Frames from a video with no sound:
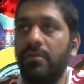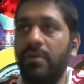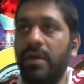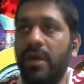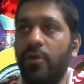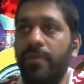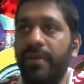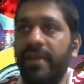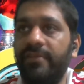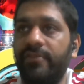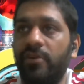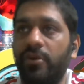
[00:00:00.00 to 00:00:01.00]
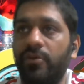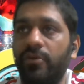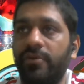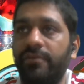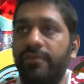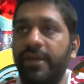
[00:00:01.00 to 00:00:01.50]
I hope he gets onto
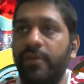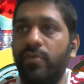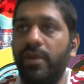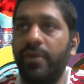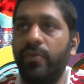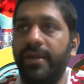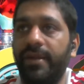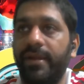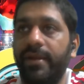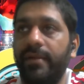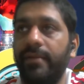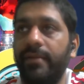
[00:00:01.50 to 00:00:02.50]
his feet very quickly.